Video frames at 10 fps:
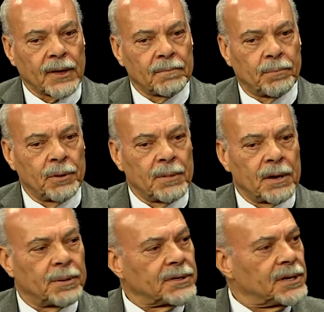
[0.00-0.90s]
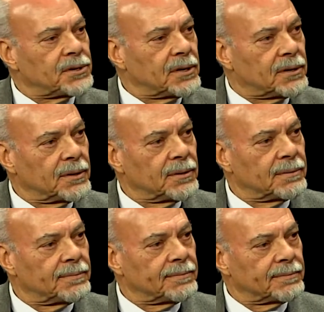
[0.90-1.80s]
put me in a position
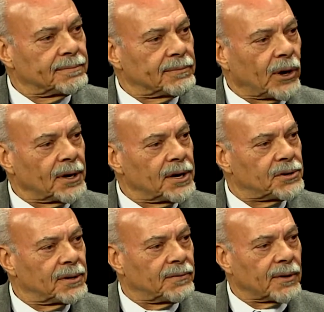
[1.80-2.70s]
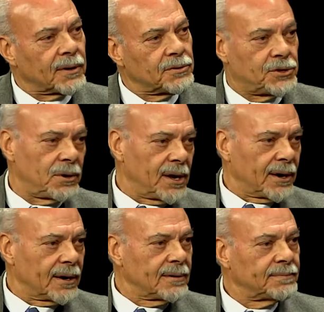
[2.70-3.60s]
to audition for
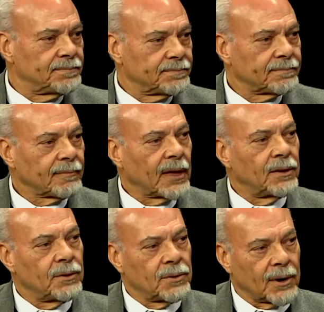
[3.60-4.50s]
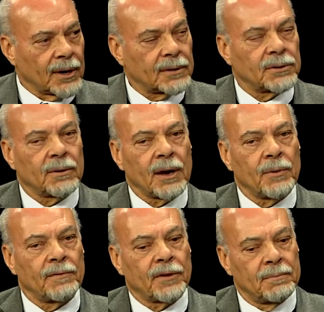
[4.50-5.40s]
Juilliard in New York. So I
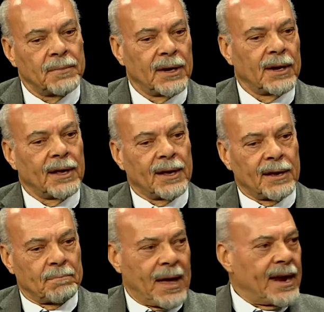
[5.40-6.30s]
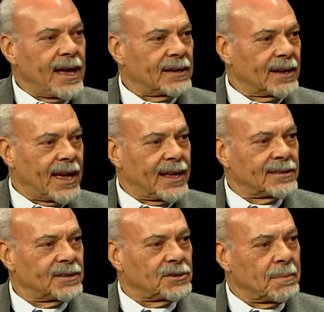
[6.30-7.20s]
went from Manhattan,
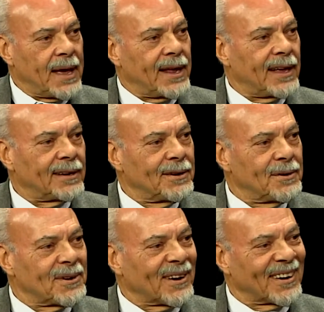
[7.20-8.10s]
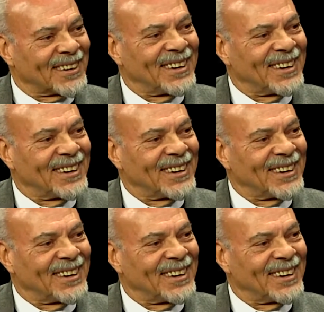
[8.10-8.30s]
Kansas to Manhattan, New York.